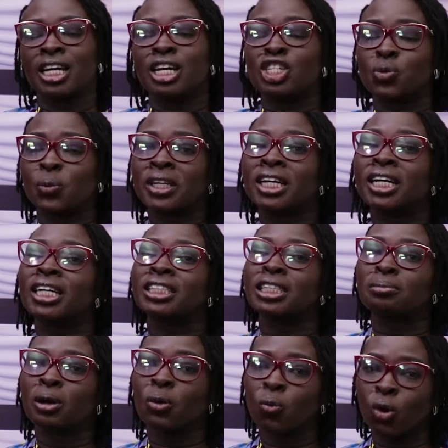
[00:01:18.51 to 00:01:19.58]
So when a
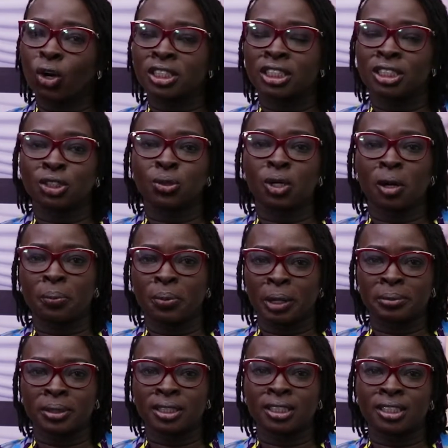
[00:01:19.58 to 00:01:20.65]
customer walks into our
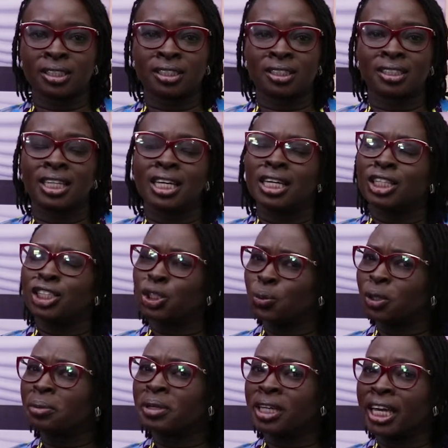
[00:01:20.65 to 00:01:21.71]
premises, do
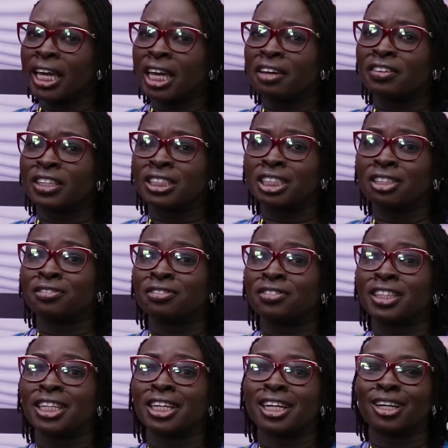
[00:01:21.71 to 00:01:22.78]
we behave as if
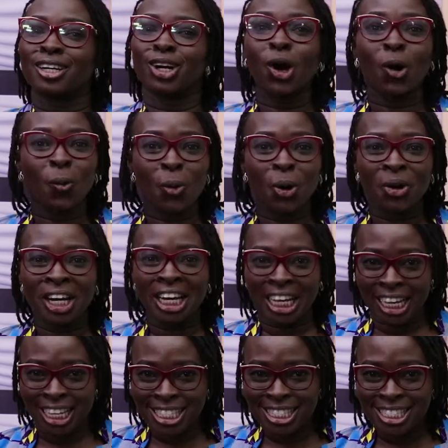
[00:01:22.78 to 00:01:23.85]
they're worrying
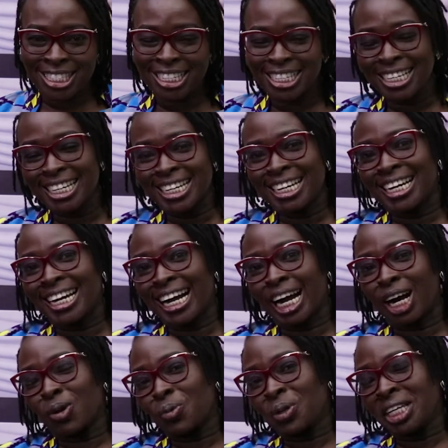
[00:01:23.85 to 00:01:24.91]
us?
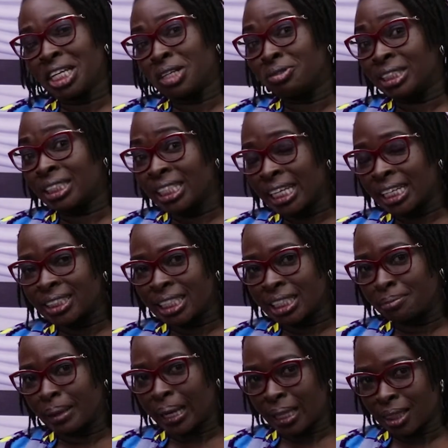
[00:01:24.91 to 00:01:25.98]
Are we
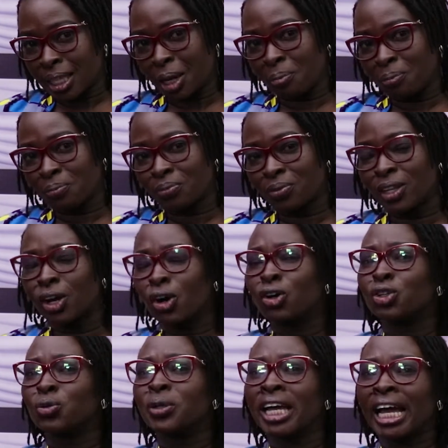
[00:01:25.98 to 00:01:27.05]
irritated by them? Or
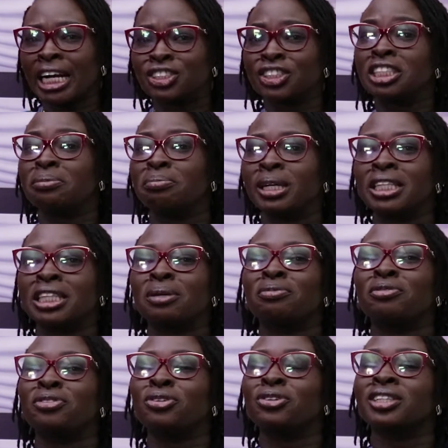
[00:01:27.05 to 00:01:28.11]
do we actually make them
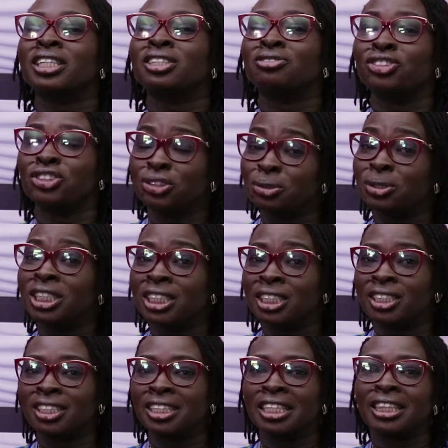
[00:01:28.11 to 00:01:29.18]
feel that
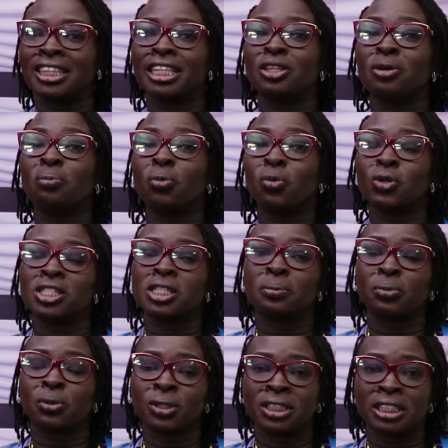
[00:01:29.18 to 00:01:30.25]
truly they're the most
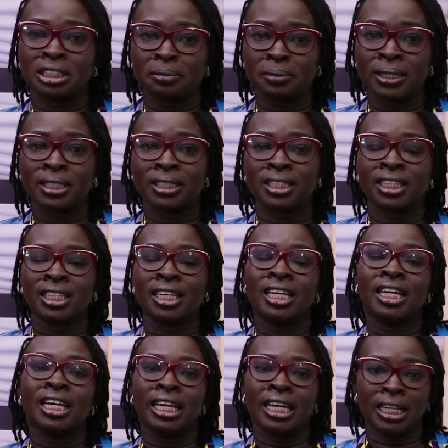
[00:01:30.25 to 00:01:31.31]
important person
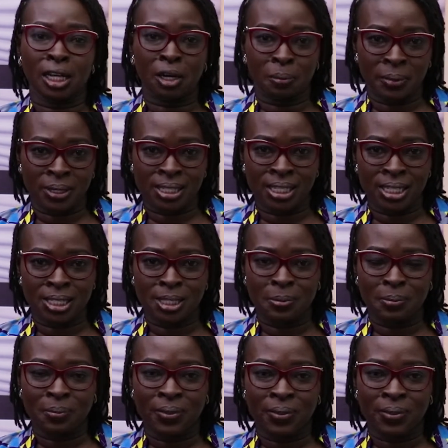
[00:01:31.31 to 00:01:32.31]
in our business?